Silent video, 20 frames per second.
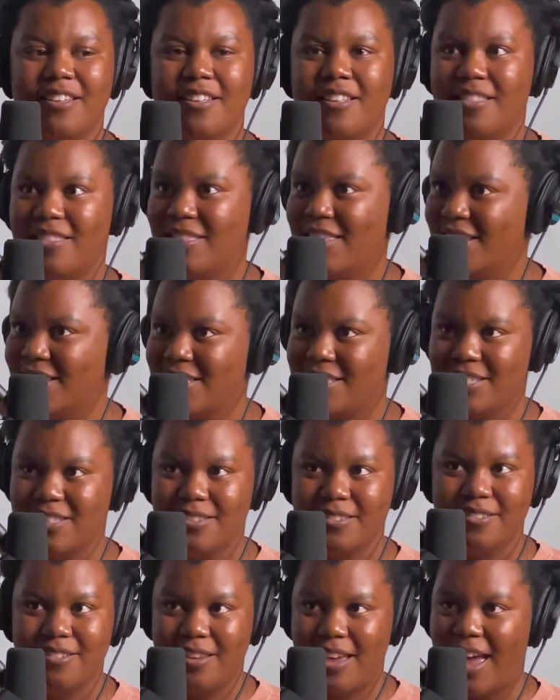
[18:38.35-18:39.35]
this
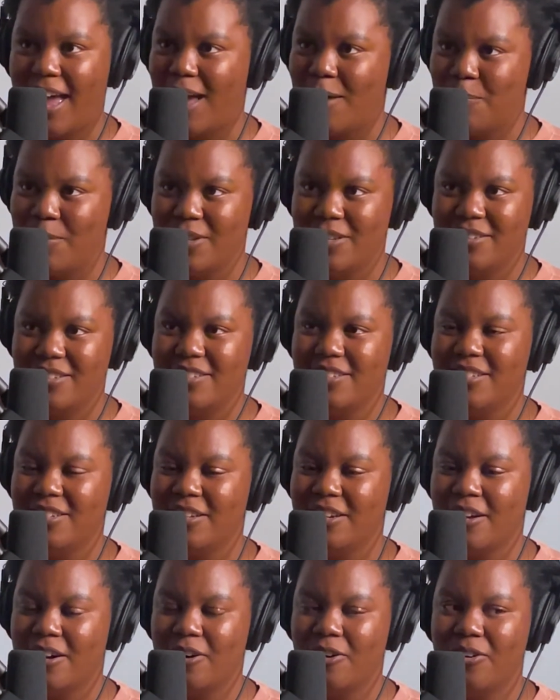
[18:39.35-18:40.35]
happened,
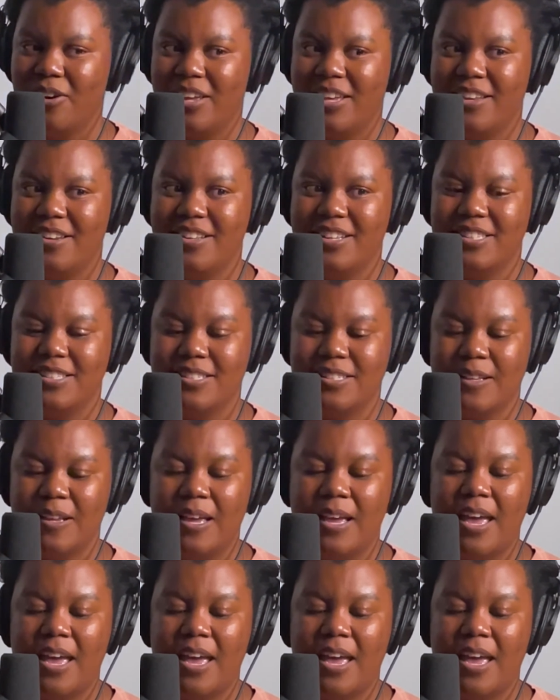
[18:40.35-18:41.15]
and it's